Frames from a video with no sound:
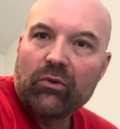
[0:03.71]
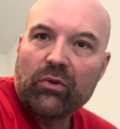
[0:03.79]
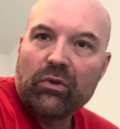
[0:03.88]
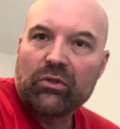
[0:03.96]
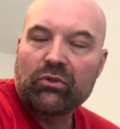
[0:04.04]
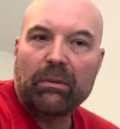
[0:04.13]
Through
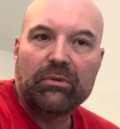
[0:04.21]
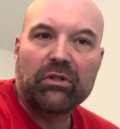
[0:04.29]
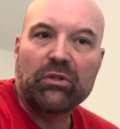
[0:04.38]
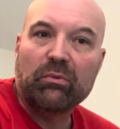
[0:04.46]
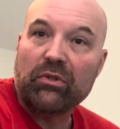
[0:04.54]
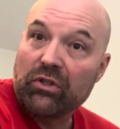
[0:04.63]
the
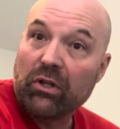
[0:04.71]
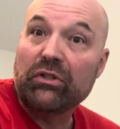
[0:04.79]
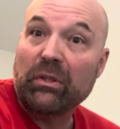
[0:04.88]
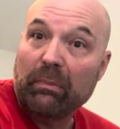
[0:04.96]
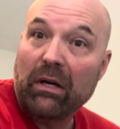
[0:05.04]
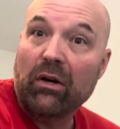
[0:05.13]
Scriptures with
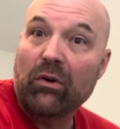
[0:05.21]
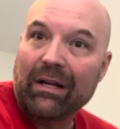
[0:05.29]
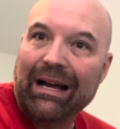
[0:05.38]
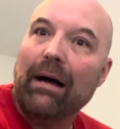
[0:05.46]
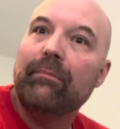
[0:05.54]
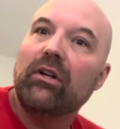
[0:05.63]
Joseph Bahota.
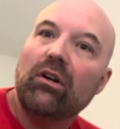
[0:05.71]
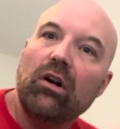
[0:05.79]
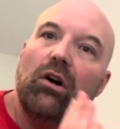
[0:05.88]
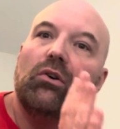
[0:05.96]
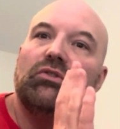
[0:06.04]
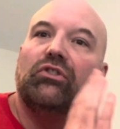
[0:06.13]
I'm your
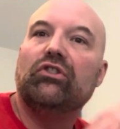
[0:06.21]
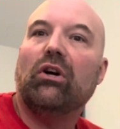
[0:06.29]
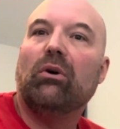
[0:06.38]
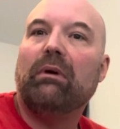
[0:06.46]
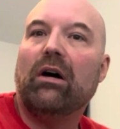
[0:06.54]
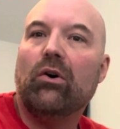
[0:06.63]
host,
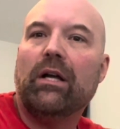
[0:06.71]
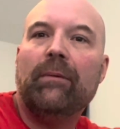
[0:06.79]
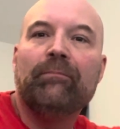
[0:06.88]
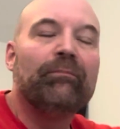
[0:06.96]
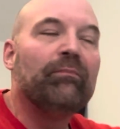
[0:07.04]
Joe Bahota.